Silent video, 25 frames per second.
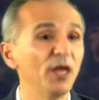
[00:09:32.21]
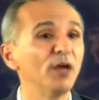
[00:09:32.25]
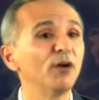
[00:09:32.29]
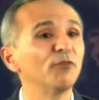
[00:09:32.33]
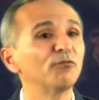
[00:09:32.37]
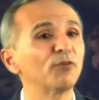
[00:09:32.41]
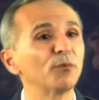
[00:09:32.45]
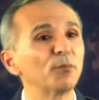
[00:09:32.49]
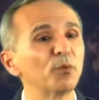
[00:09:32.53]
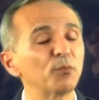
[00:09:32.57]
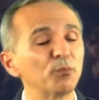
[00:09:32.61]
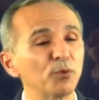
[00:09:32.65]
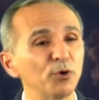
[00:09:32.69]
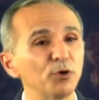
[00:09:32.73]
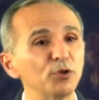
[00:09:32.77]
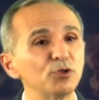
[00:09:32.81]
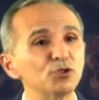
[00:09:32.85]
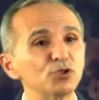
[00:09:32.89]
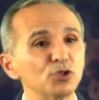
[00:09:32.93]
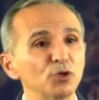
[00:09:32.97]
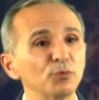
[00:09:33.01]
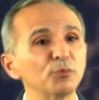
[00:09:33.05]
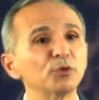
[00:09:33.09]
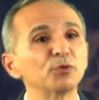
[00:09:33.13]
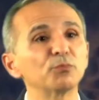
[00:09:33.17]
from a
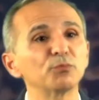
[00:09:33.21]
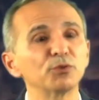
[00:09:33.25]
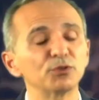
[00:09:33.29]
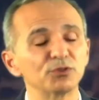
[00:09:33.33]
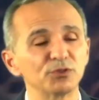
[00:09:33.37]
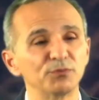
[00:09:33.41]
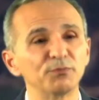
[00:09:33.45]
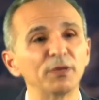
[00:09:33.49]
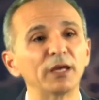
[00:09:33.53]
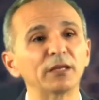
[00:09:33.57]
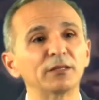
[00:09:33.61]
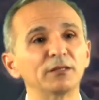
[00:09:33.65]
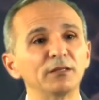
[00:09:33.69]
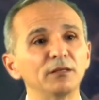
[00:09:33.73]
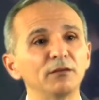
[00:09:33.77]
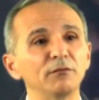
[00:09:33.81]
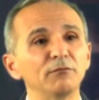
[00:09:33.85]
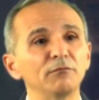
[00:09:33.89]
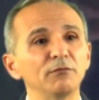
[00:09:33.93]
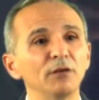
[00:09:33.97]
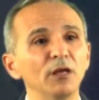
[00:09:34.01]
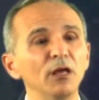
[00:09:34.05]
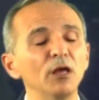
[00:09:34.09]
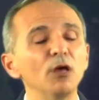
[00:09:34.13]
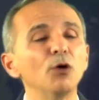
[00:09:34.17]
proteogenomic perspective
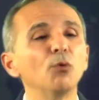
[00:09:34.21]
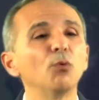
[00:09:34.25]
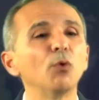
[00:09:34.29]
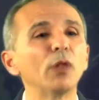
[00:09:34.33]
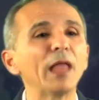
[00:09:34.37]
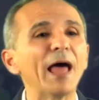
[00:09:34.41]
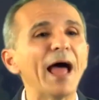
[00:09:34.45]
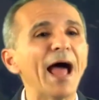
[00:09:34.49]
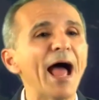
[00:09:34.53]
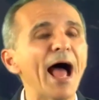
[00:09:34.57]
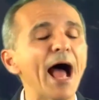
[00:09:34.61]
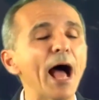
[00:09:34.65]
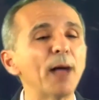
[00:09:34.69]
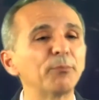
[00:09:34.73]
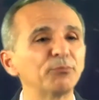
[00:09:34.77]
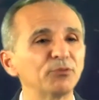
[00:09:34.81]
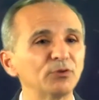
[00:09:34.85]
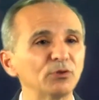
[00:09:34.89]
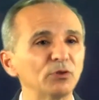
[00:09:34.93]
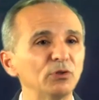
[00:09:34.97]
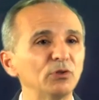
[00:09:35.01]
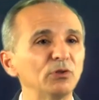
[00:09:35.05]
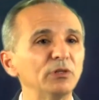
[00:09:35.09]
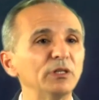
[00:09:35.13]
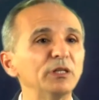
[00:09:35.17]
will
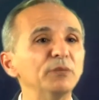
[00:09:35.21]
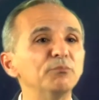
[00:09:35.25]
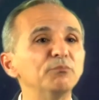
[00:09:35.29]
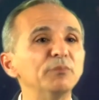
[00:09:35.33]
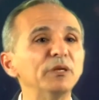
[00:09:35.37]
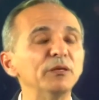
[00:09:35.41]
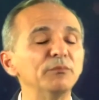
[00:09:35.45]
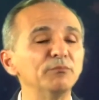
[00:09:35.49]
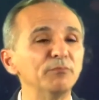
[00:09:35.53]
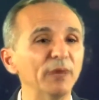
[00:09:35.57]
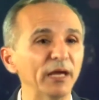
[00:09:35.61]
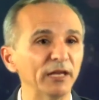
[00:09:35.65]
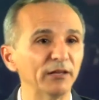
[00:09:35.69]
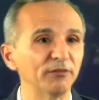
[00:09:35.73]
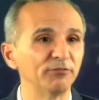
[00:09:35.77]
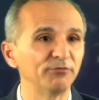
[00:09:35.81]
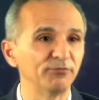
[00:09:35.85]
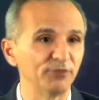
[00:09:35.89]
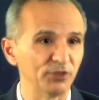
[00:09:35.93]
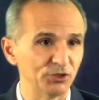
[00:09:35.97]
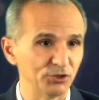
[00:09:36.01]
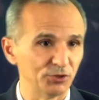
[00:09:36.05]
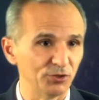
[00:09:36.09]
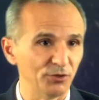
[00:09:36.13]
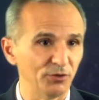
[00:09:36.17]
absolutely be
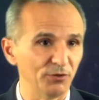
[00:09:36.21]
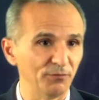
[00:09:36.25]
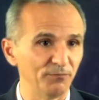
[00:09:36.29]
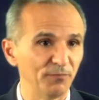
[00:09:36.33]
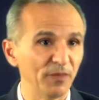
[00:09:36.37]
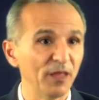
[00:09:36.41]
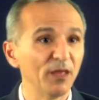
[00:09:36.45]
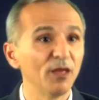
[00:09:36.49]
beneficial.